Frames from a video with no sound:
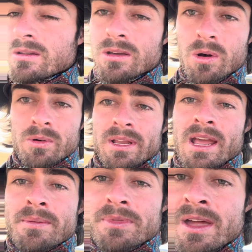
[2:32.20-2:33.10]
go and
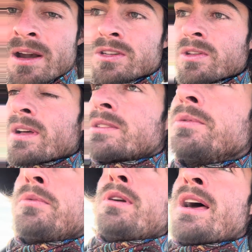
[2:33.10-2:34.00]
camp there, so that's
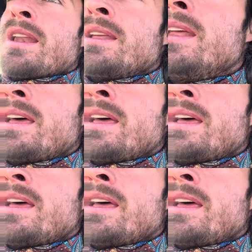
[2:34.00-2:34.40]
where we're headed.